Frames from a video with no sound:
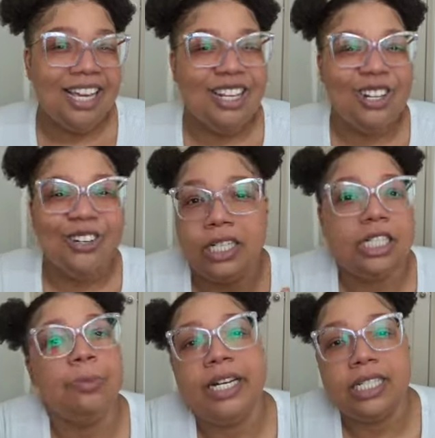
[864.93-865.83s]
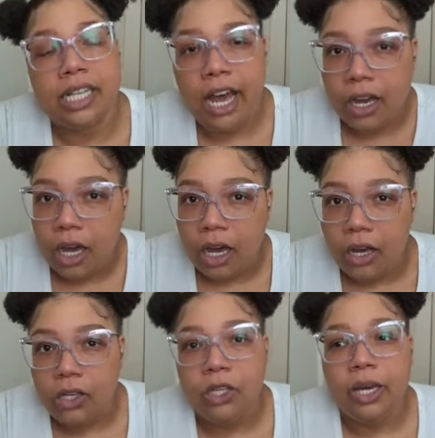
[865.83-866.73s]
You don't get spirits and
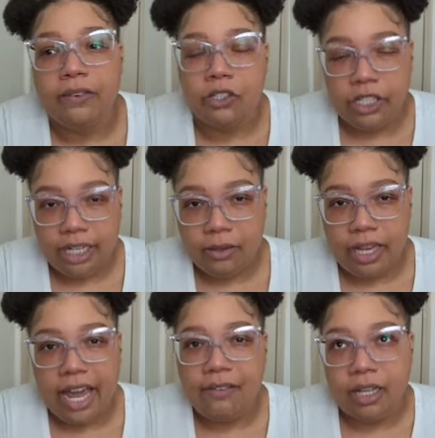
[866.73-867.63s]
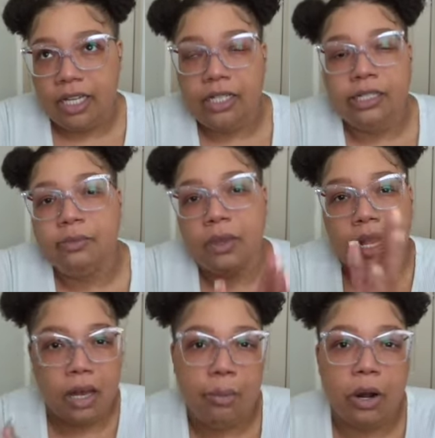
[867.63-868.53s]
alcohol. You have a drink. They have like a
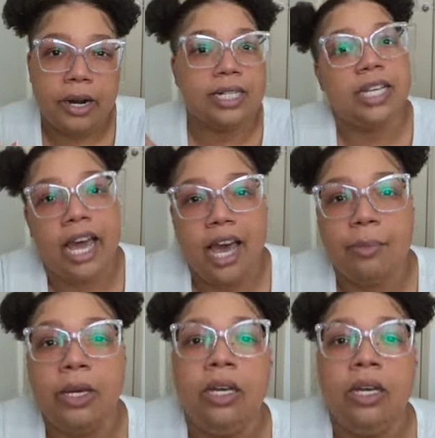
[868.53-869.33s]
bar tab.